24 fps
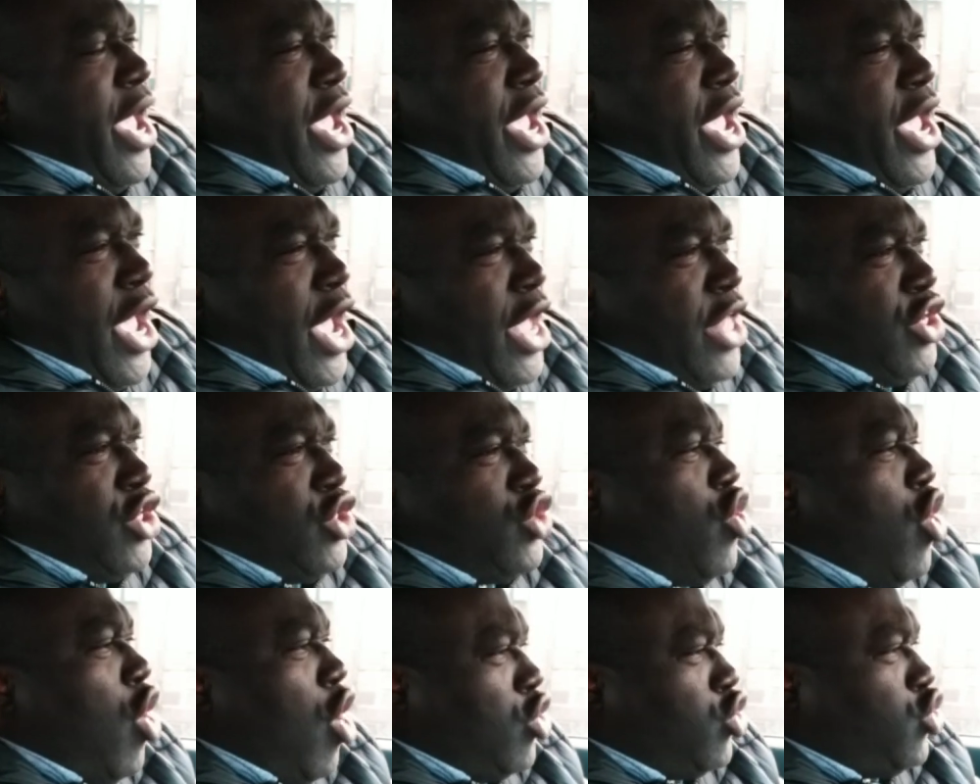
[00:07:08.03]
It
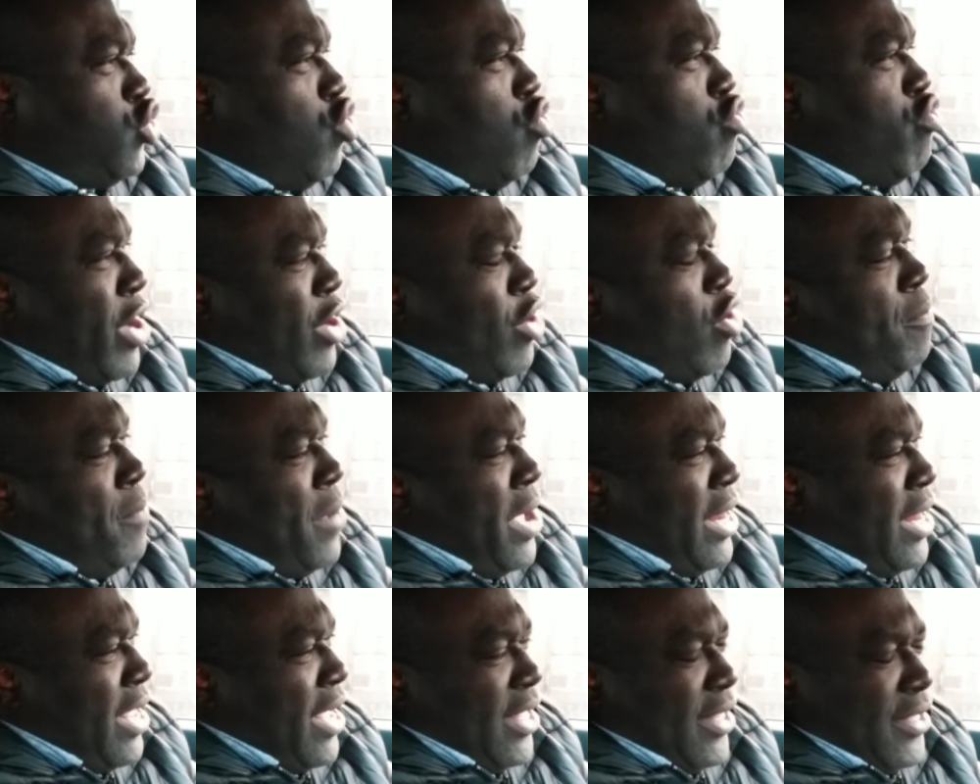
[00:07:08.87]
is also
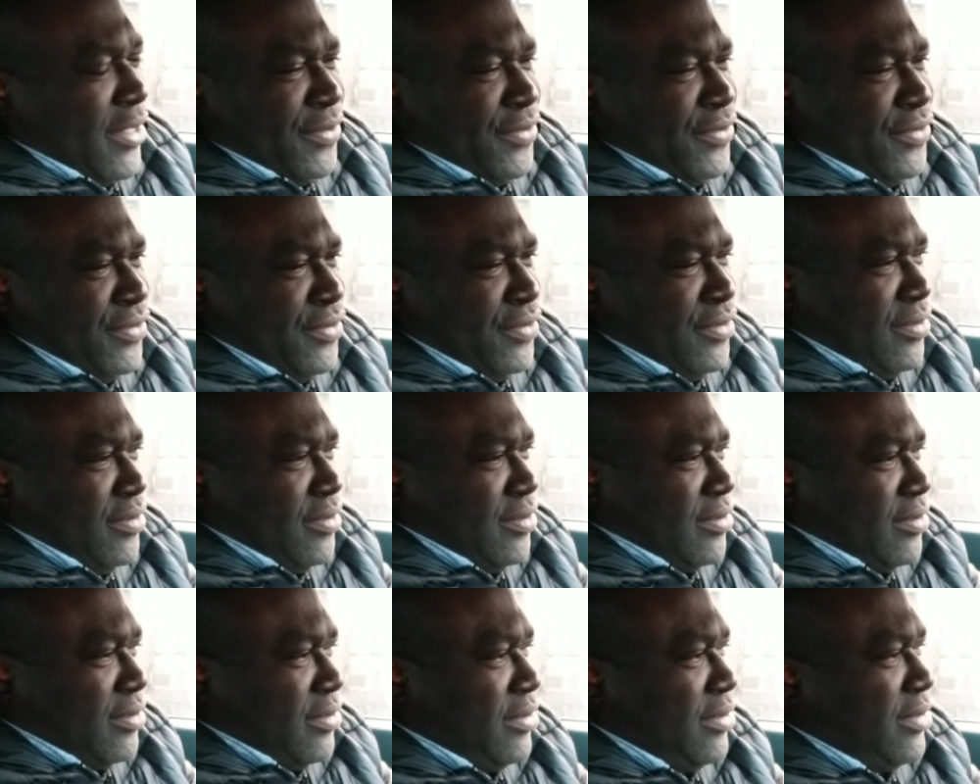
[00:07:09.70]
recommended
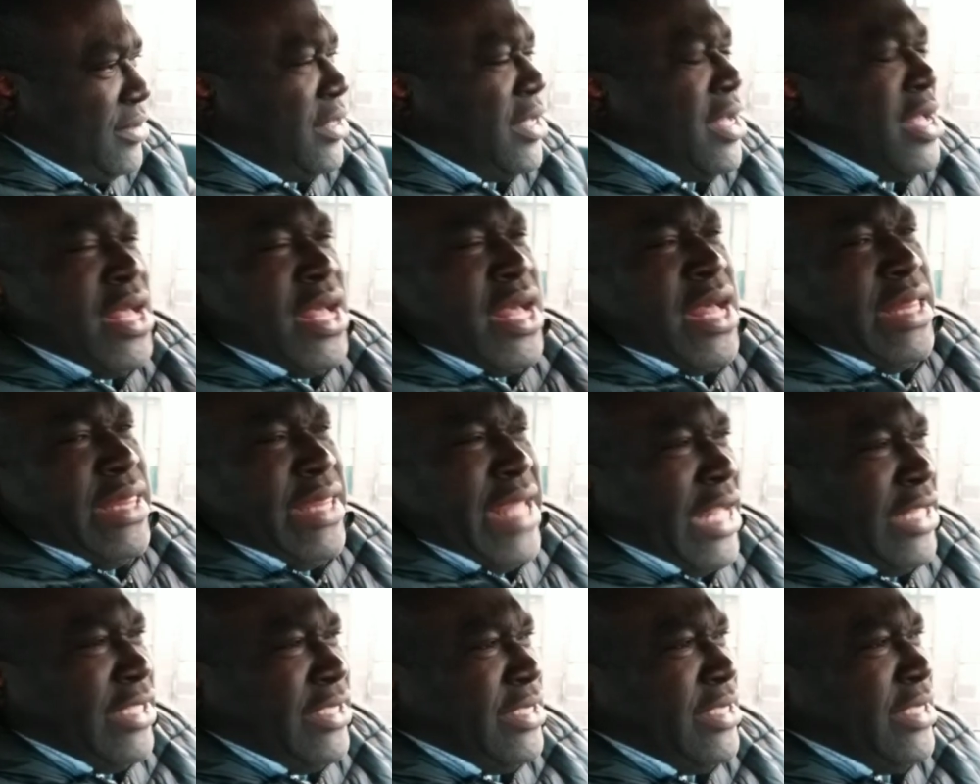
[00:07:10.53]

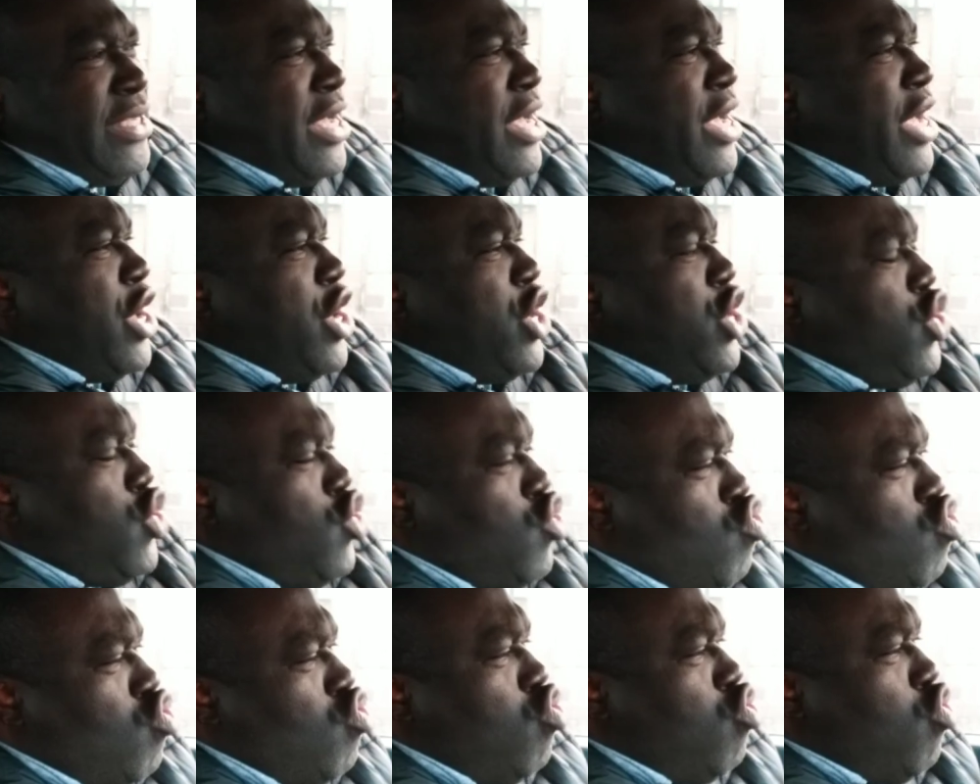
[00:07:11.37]
that
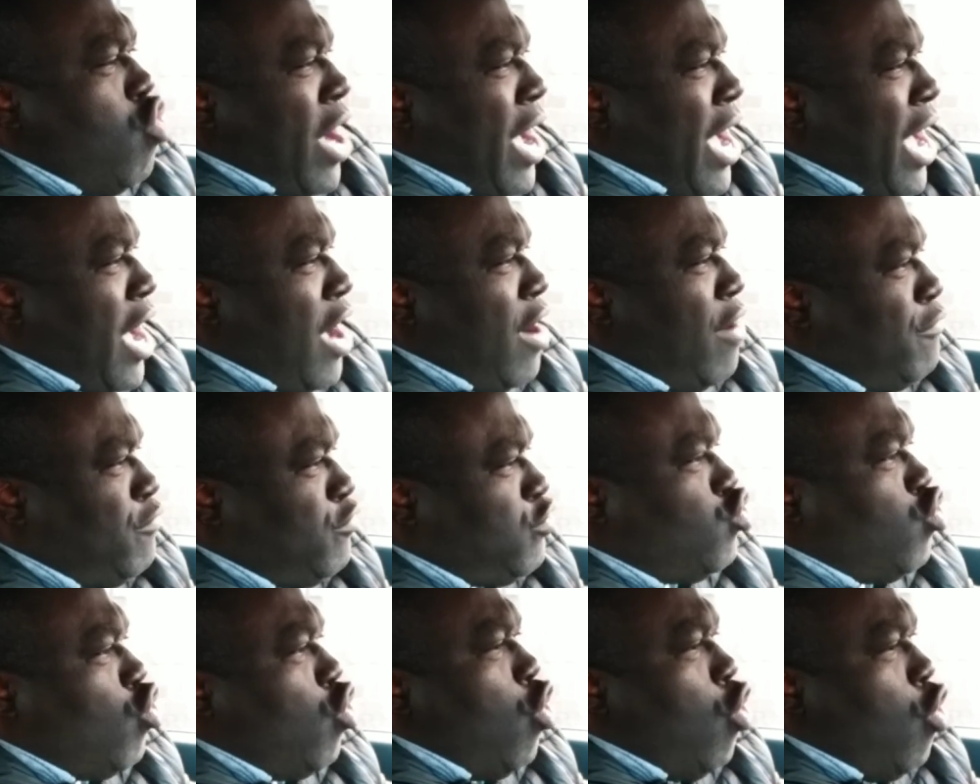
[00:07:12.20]
you have
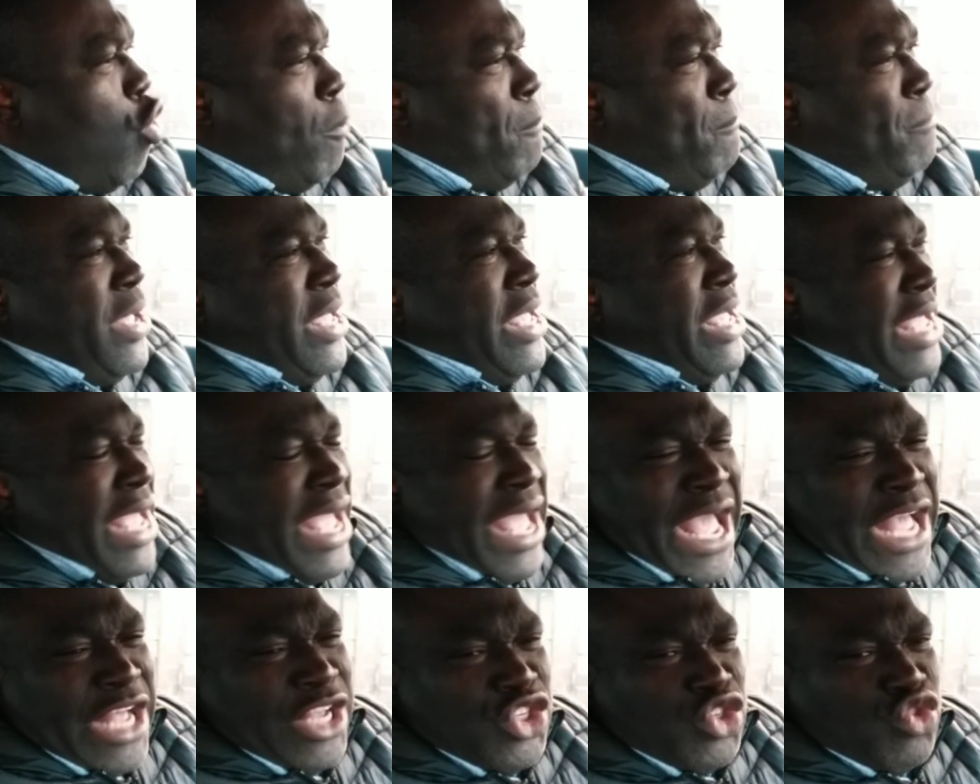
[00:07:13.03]
to be
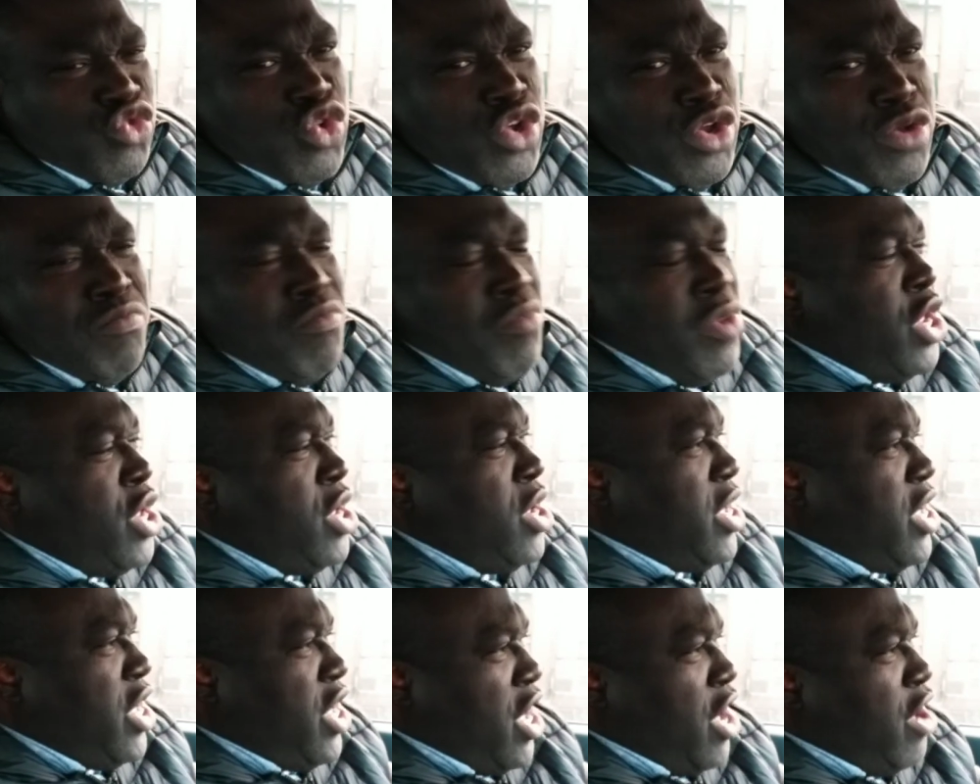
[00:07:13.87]
extremely
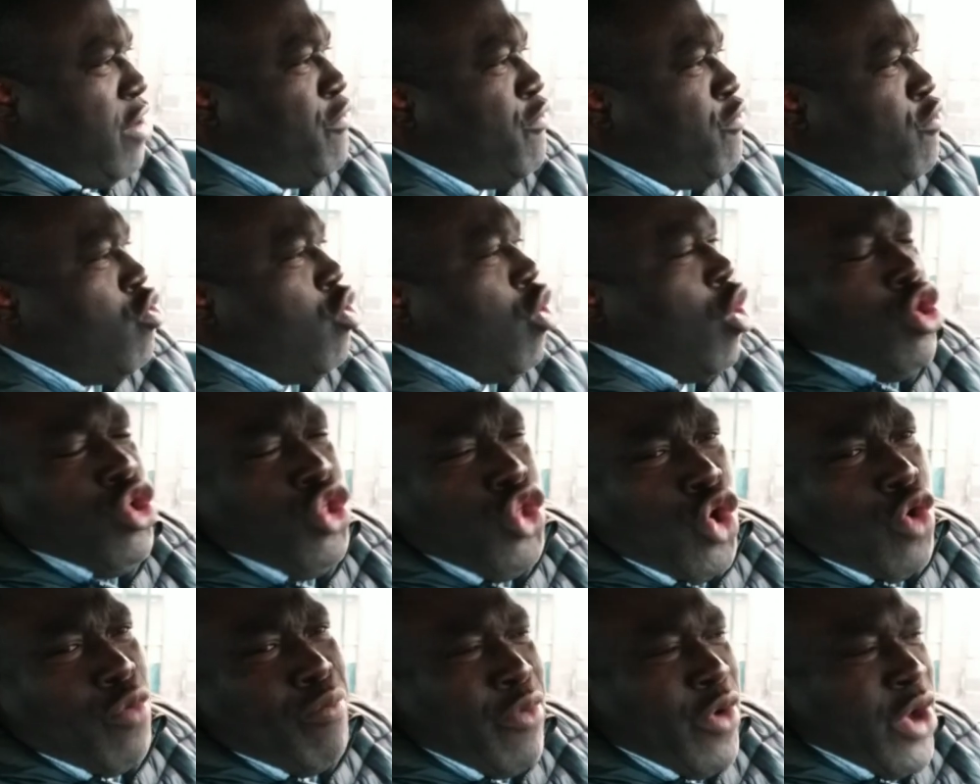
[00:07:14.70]
careful on
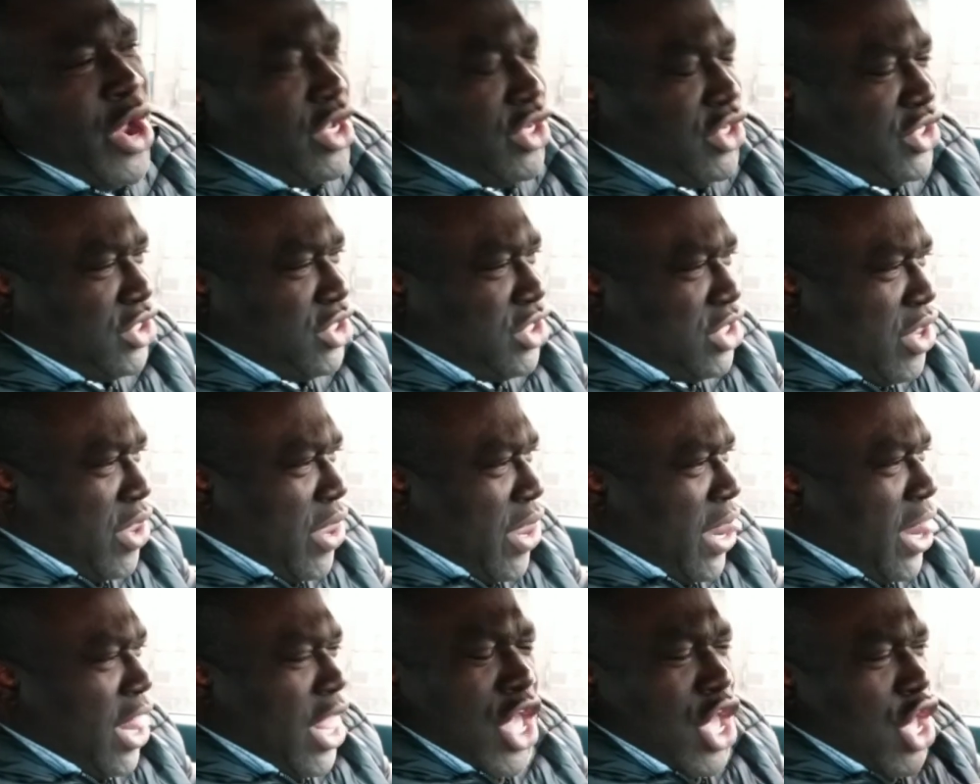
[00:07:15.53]
your brakes.
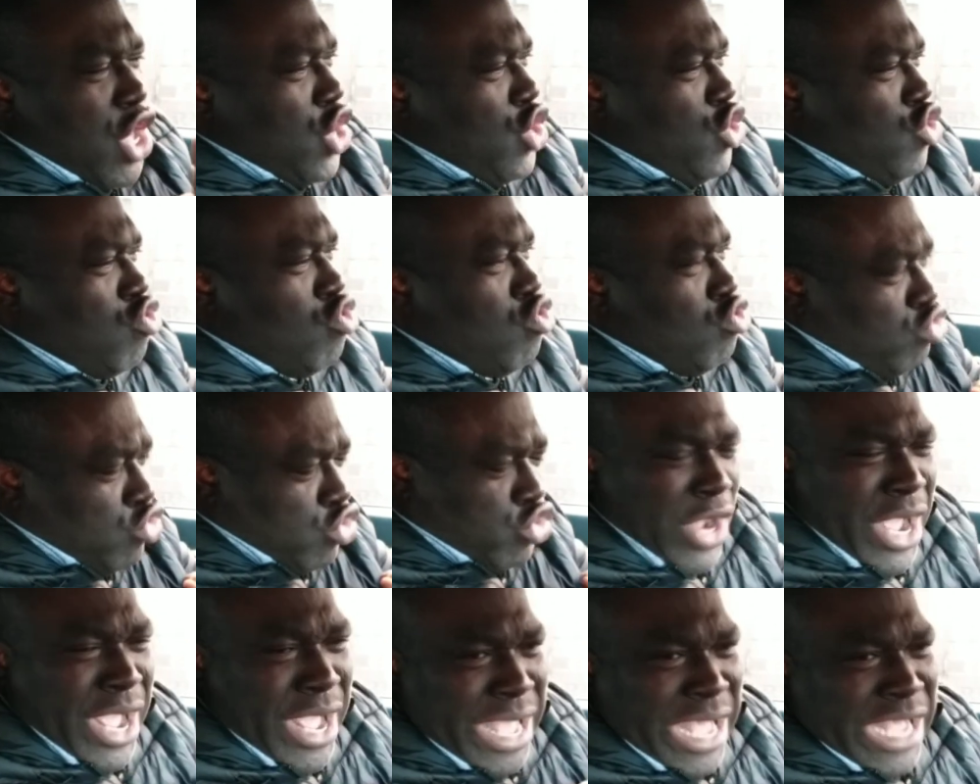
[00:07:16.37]
You
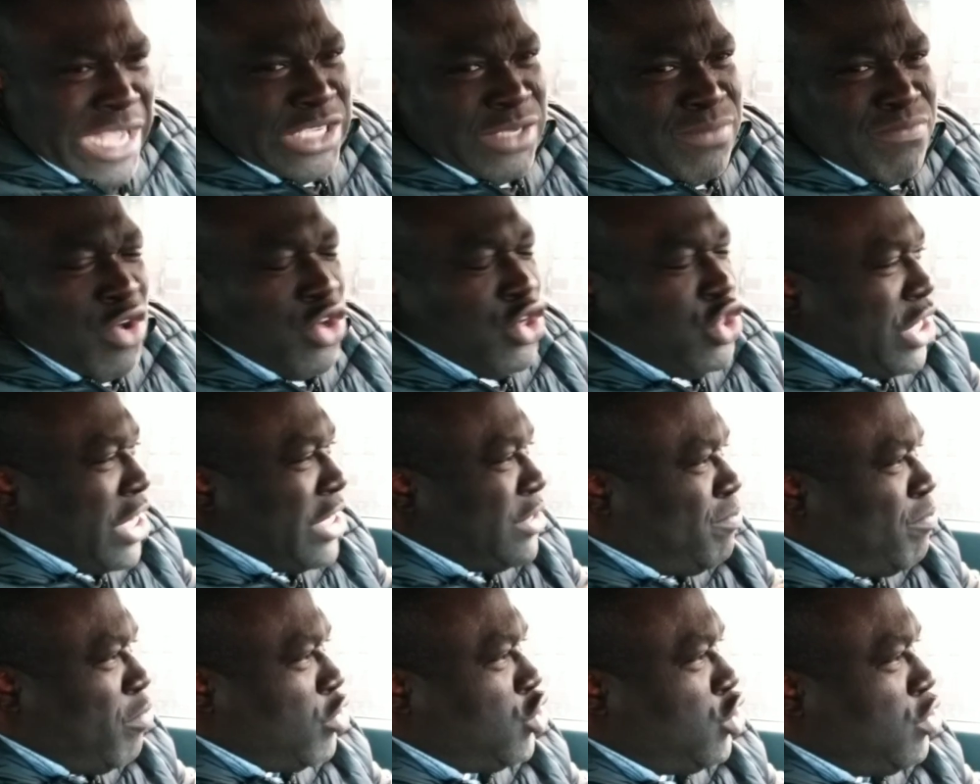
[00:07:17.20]
try as much as
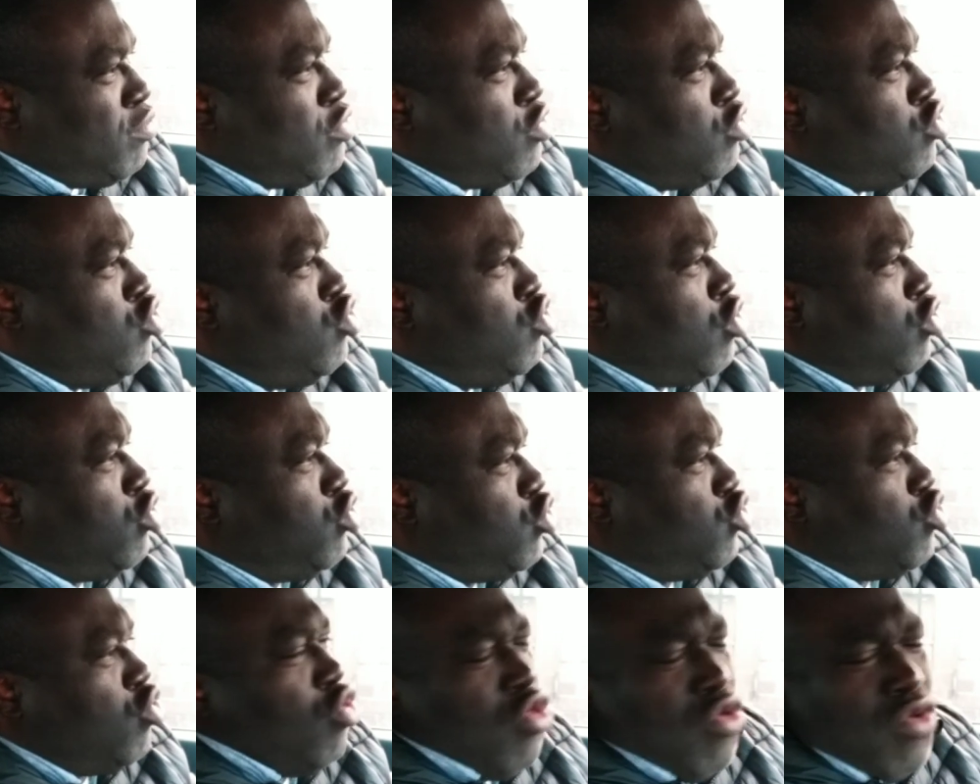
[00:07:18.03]
possible not
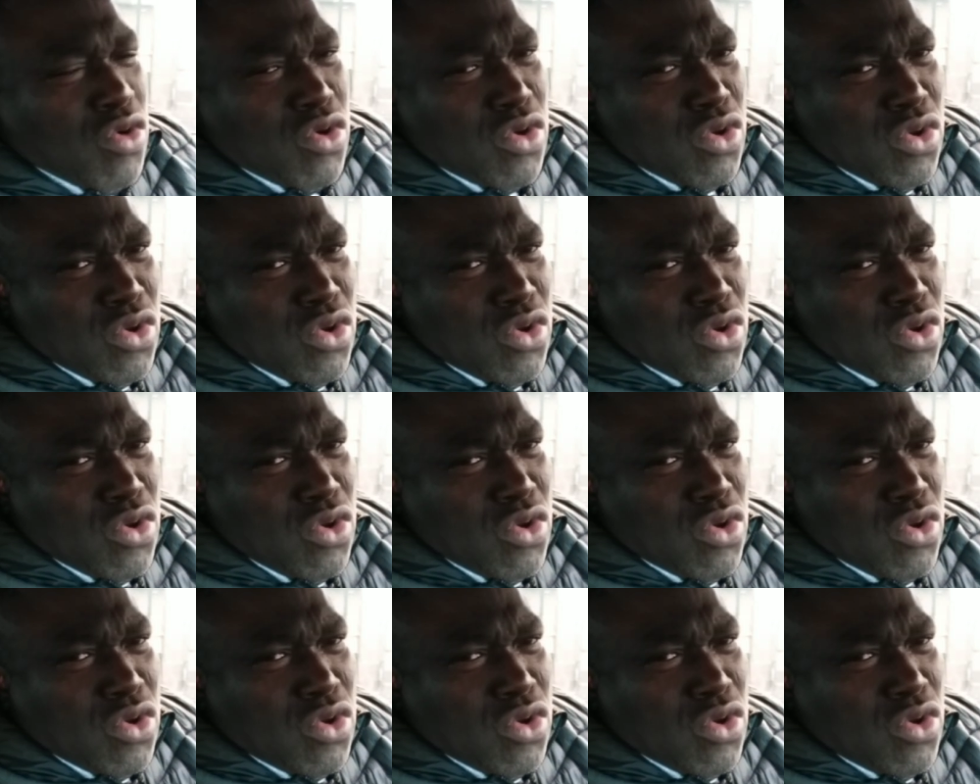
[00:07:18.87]
to